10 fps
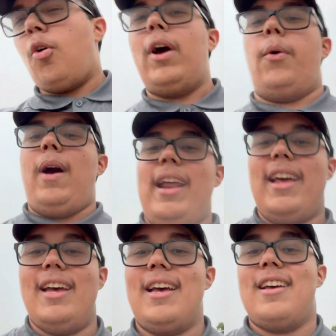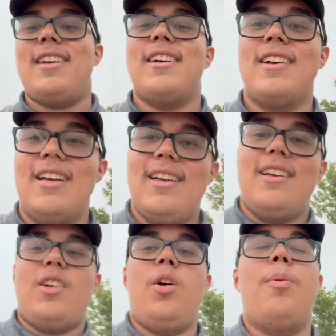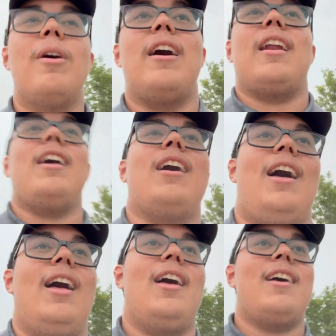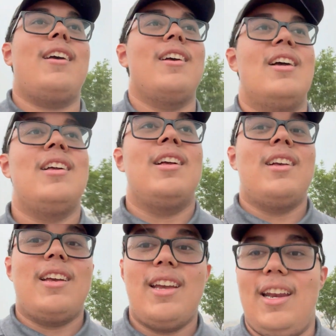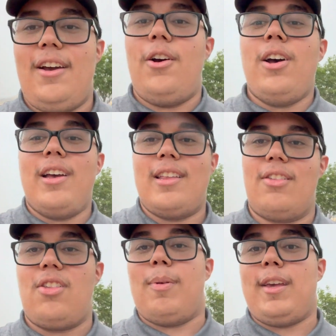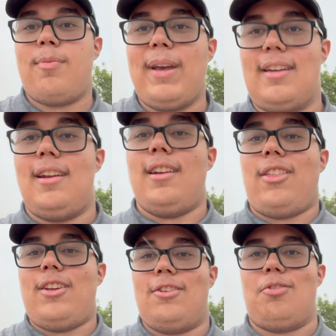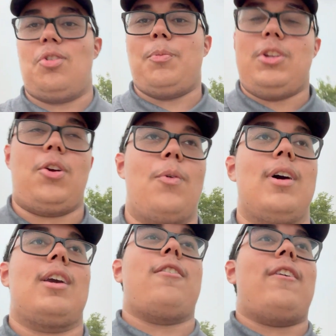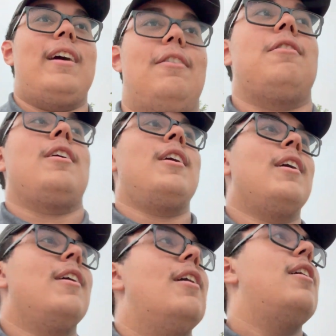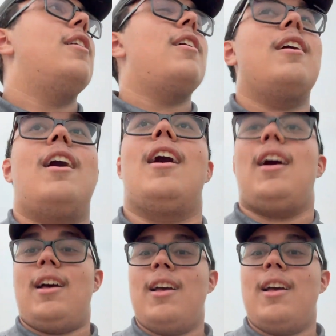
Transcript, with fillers: quite wet, but uh, you know, it's to be expected in a thunderstorm when you're walking around. Uh,